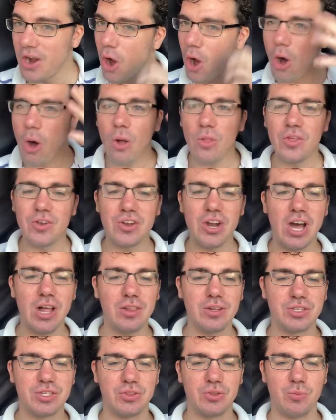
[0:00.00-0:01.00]
all the
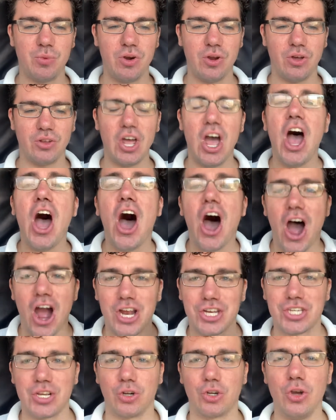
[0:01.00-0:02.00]
knowledge in the world. "I
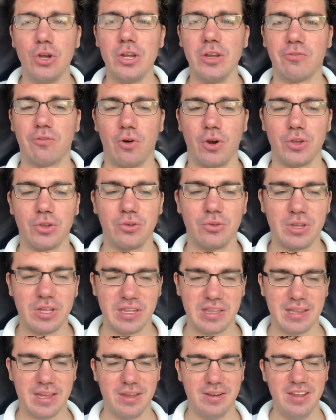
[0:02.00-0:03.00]
shall cook it for you," he
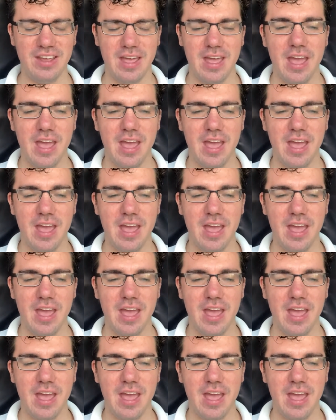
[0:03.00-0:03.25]
said.